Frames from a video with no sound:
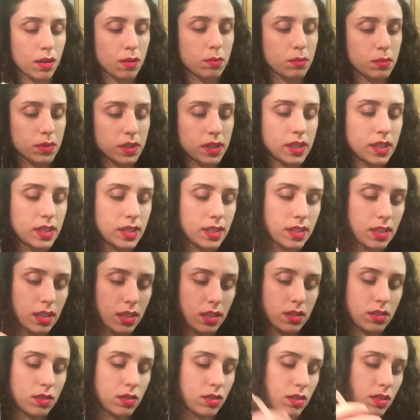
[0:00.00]
please,
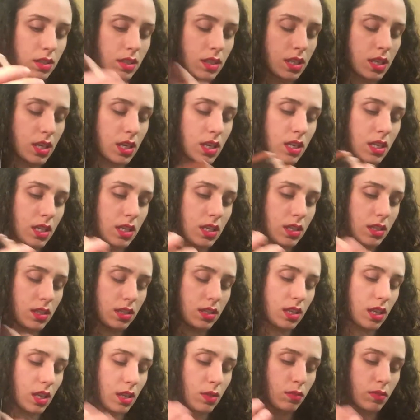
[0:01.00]
angels and guides,
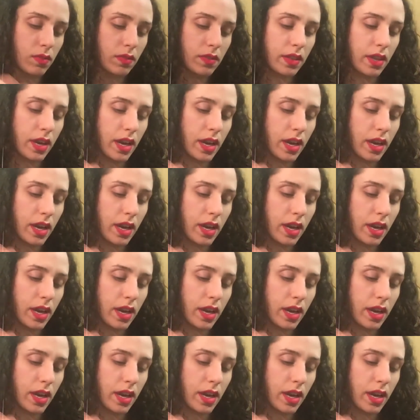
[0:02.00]
anyone from the